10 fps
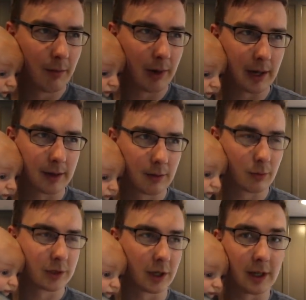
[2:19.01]

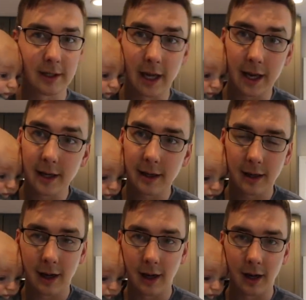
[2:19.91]
Beth was going to
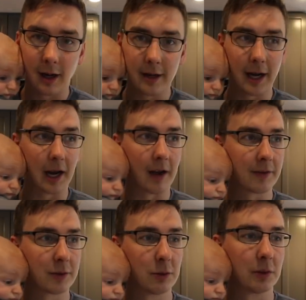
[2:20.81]
take uh, a day
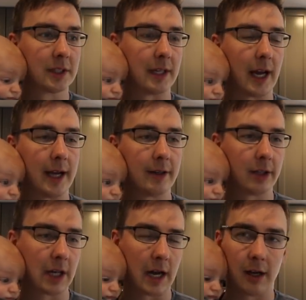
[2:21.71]
off school today
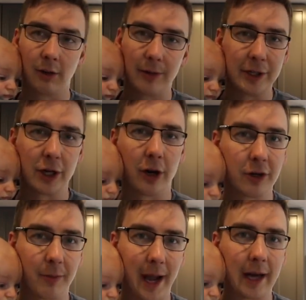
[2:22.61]
to try to
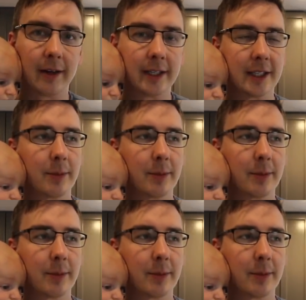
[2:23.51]
recharge her batteries.